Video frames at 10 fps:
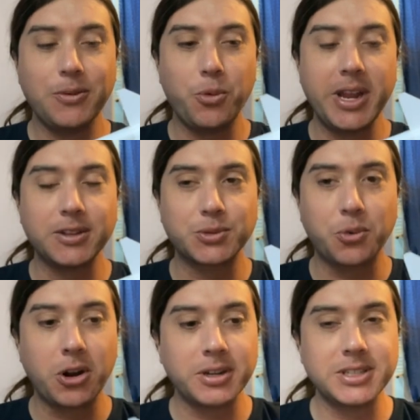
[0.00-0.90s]
wings
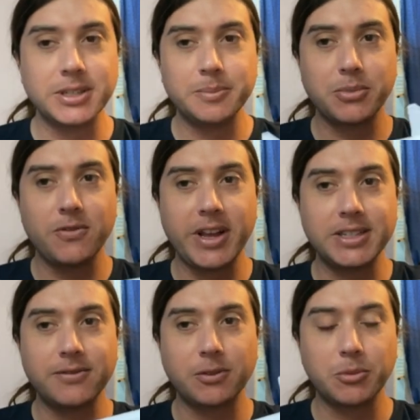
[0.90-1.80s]
were to prevent
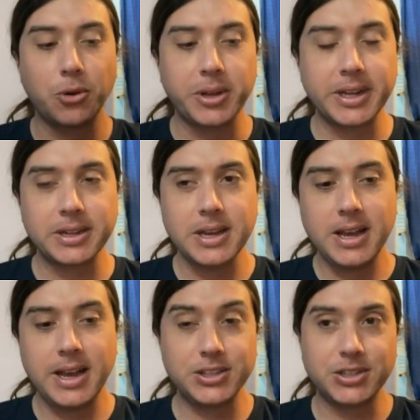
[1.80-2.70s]
it from rolling
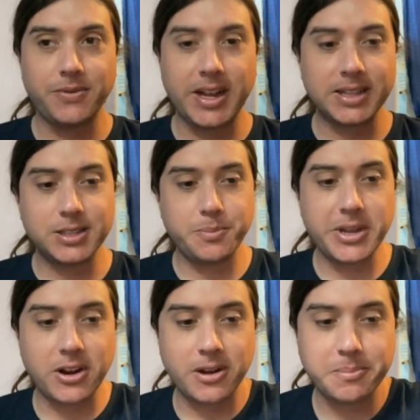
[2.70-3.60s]
and just the fact that it's a
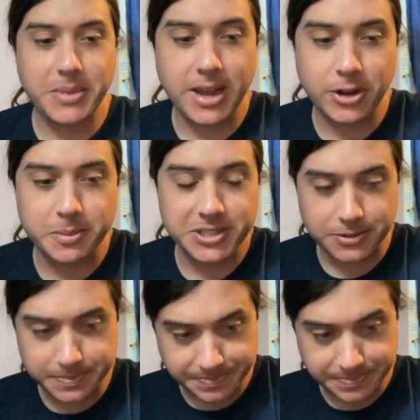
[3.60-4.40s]
bigger heavier missile.